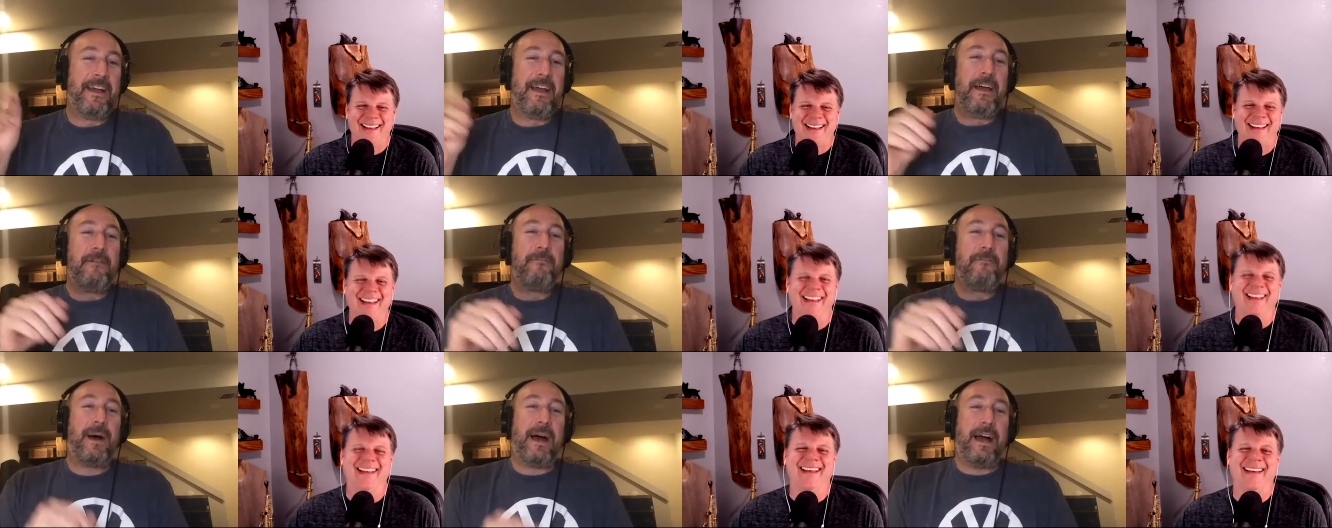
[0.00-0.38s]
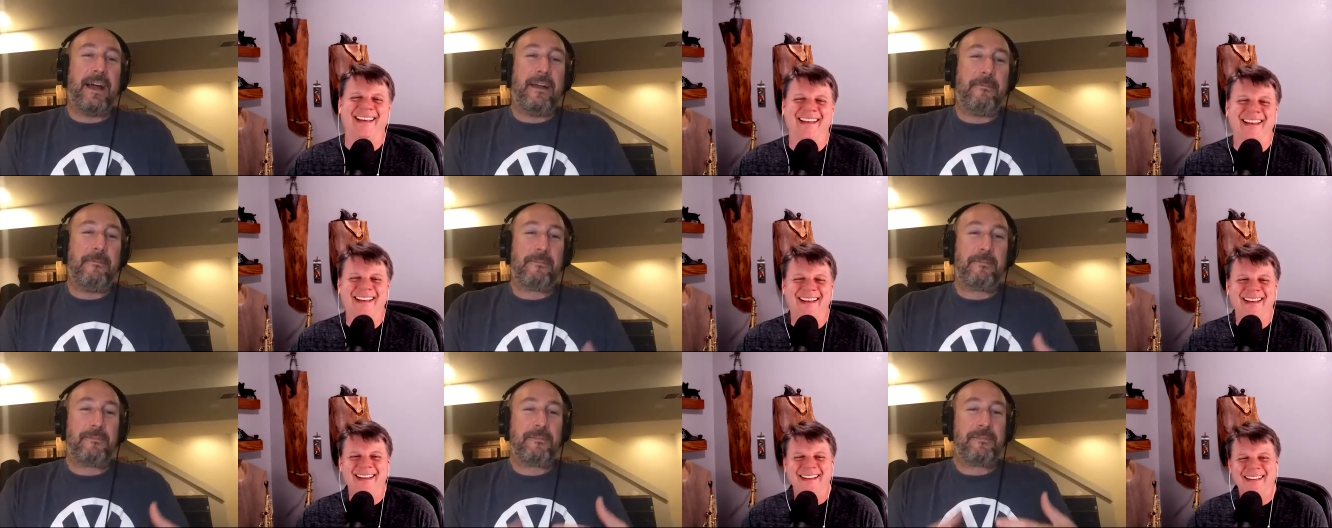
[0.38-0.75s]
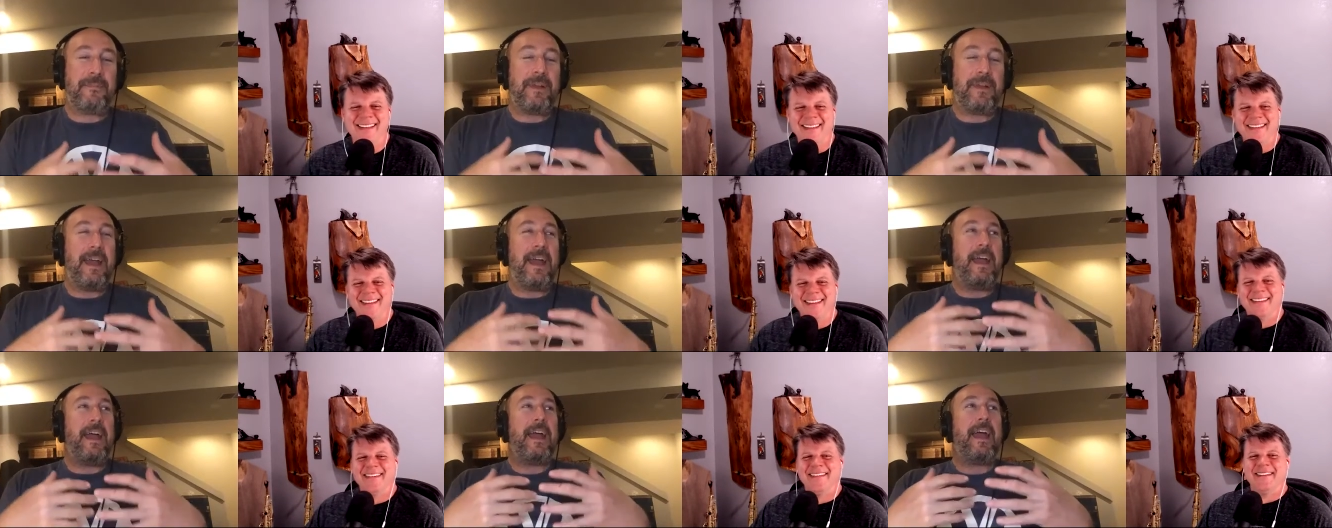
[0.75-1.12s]
Speaker 1: but
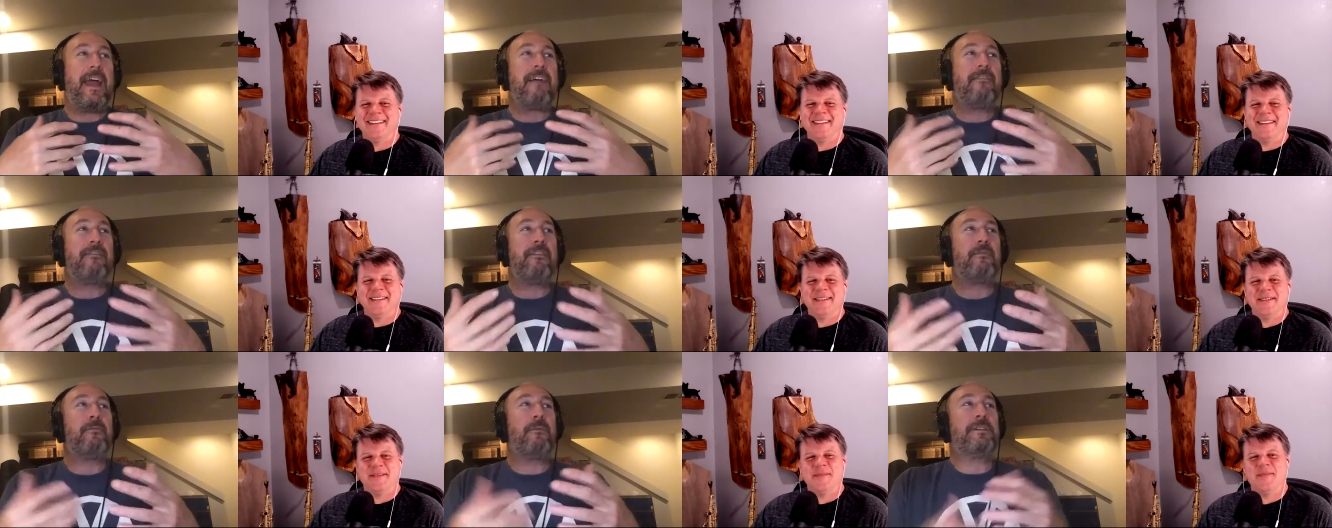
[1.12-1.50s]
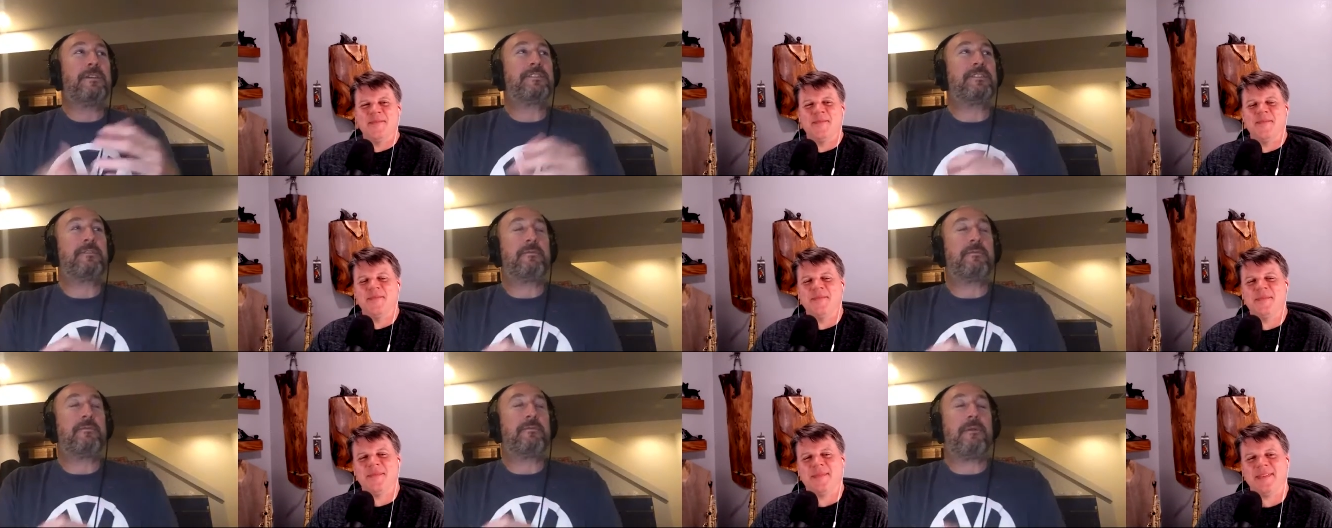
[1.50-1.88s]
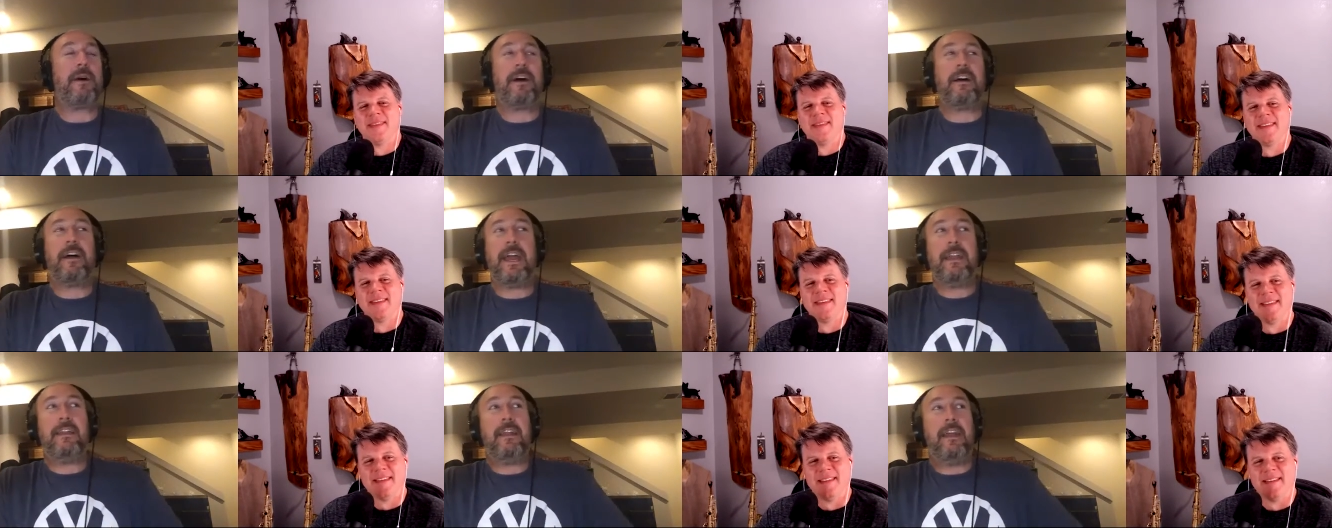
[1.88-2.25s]
every once in a while
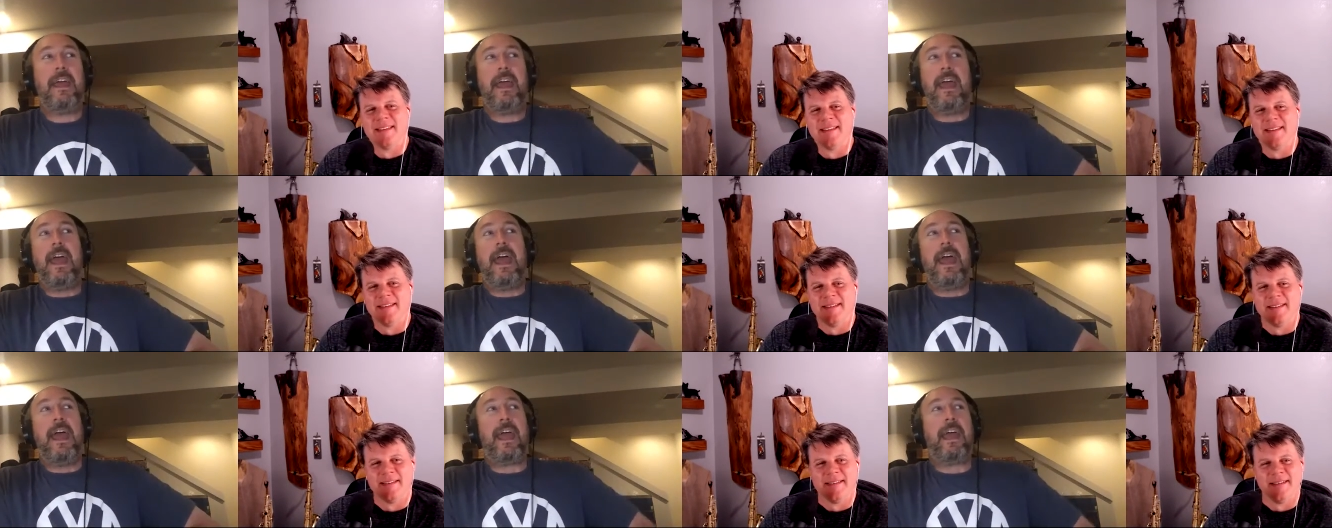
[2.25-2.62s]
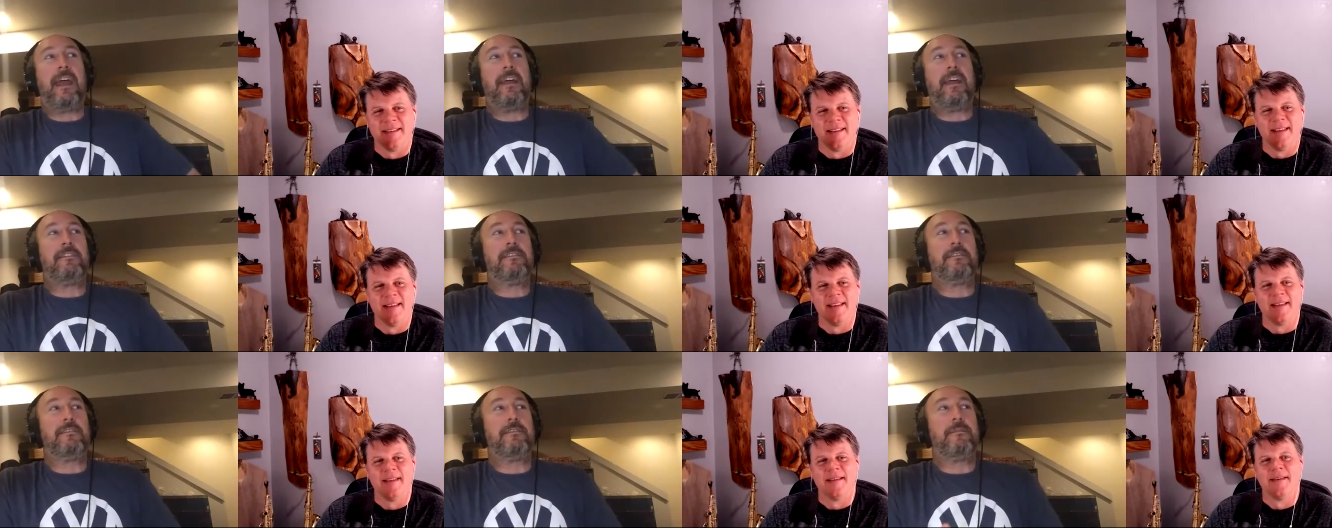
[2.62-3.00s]
and and